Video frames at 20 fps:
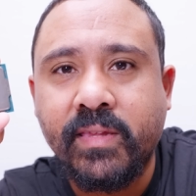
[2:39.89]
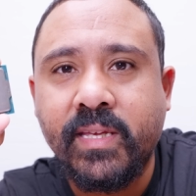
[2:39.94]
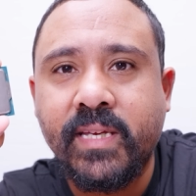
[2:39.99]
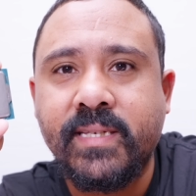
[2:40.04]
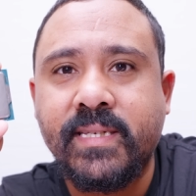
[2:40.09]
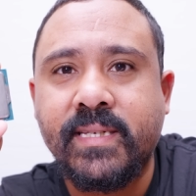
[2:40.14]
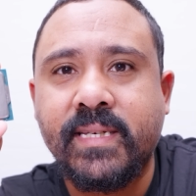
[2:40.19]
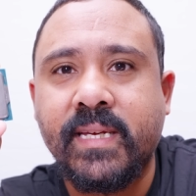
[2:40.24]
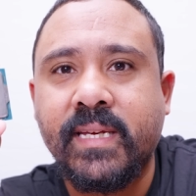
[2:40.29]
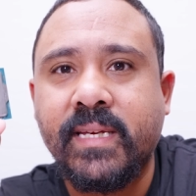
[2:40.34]

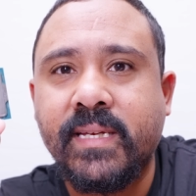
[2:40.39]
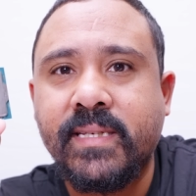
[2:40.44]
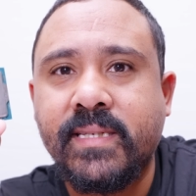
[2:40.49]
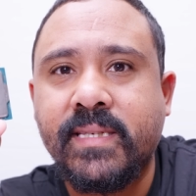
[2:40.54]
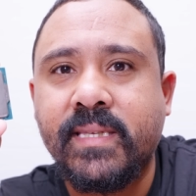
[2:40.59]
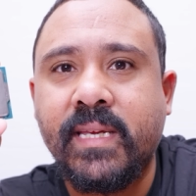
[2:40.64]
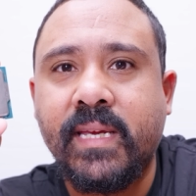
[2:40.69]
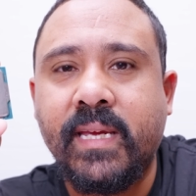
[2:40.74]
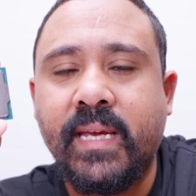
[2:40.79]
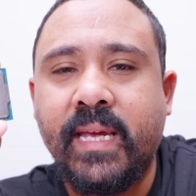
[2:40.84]
This
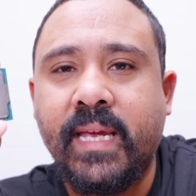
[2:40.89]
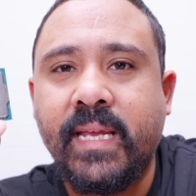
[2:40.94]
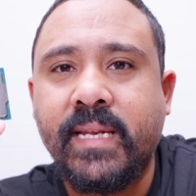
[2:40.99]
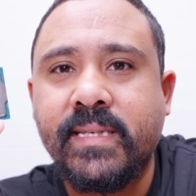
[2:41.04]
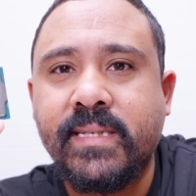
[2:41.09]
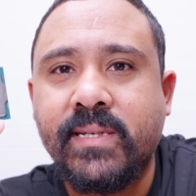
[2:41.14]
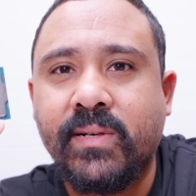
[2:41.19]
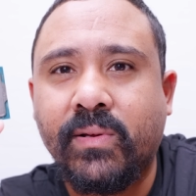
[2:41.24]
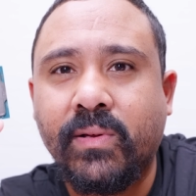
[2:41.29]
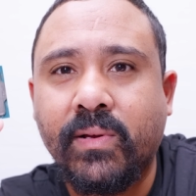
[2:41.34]
is the
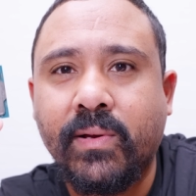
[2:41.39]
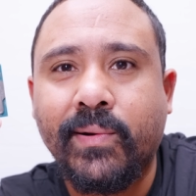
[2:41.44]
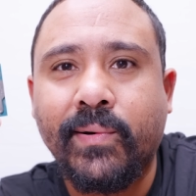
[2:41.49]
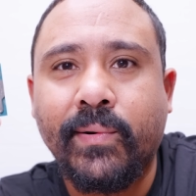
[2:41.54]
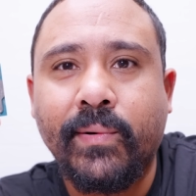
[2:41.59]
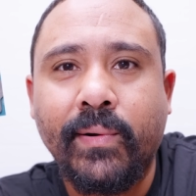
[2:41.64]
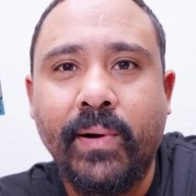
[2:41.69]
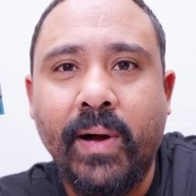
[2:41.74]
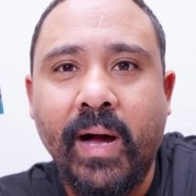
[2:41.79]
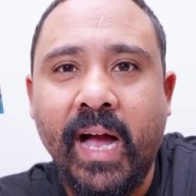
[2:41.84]
Intel
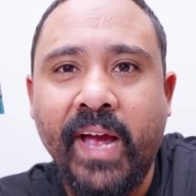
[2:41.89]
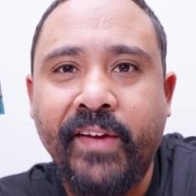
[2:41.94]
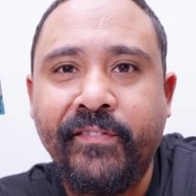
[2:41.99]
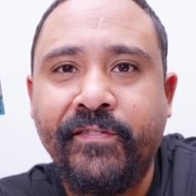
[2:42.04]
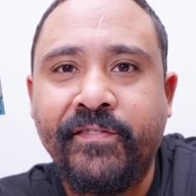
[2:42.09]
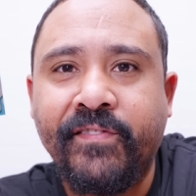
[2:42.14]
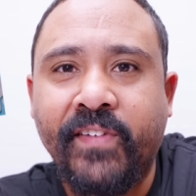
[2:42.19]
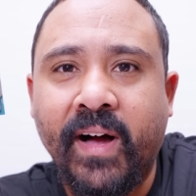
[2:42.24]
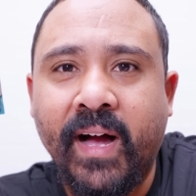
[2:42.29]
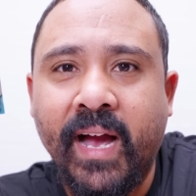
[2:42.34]
Core
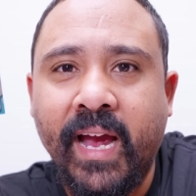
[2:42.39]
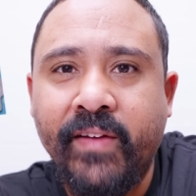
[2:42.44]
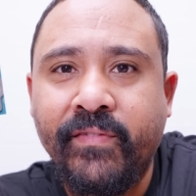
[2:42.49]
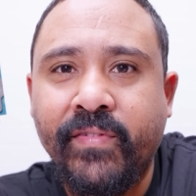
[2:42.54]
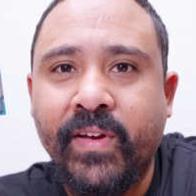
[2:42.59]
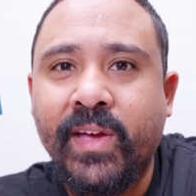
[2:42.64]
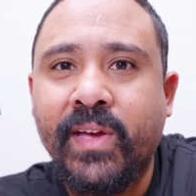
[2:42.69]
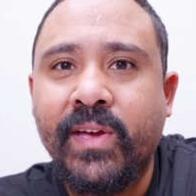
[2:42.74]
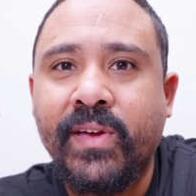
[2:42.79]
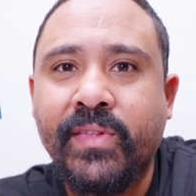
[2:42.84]

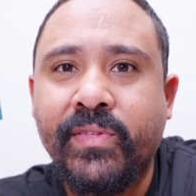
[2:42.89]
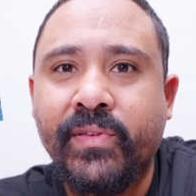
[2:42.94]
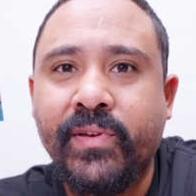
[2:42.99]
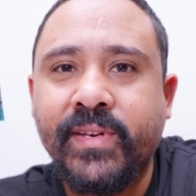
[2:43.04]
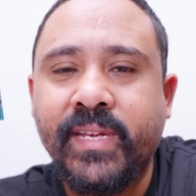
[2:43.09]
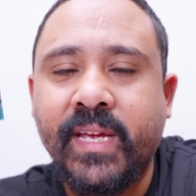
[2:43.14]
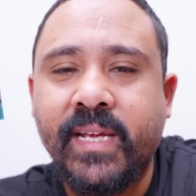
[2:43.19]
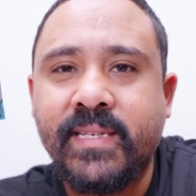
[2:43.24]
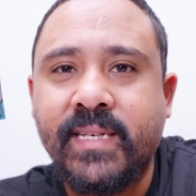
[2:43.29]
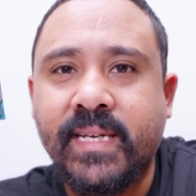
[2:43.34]

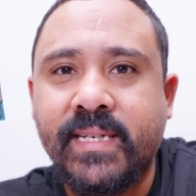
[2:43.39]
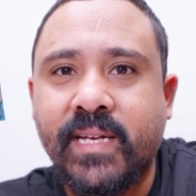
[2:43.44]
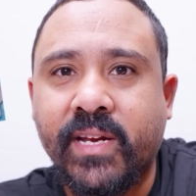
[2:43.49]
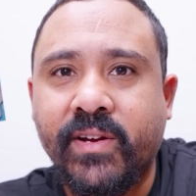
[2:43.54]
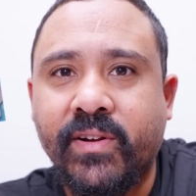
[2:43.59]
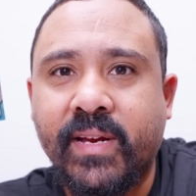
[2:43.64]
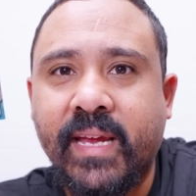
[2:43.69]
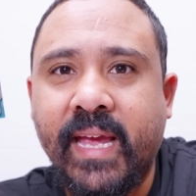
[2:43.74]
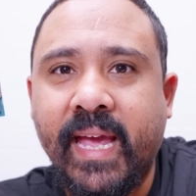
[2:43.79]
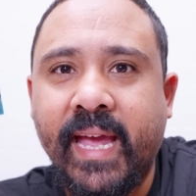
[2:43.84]

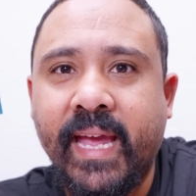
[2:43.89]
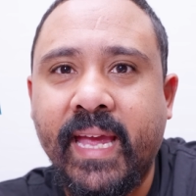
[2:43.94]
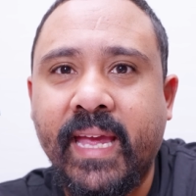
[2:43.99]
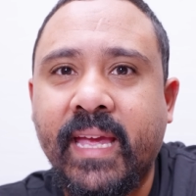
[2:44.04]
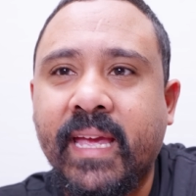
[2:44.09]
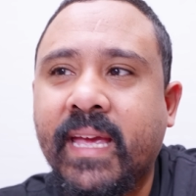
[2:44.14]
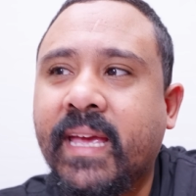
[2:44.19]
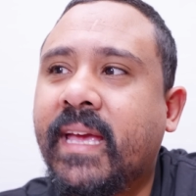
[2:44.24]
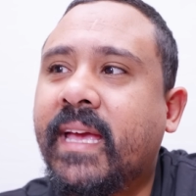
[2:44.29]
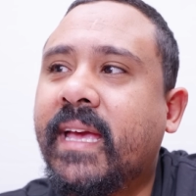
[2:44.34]
i5-13600K.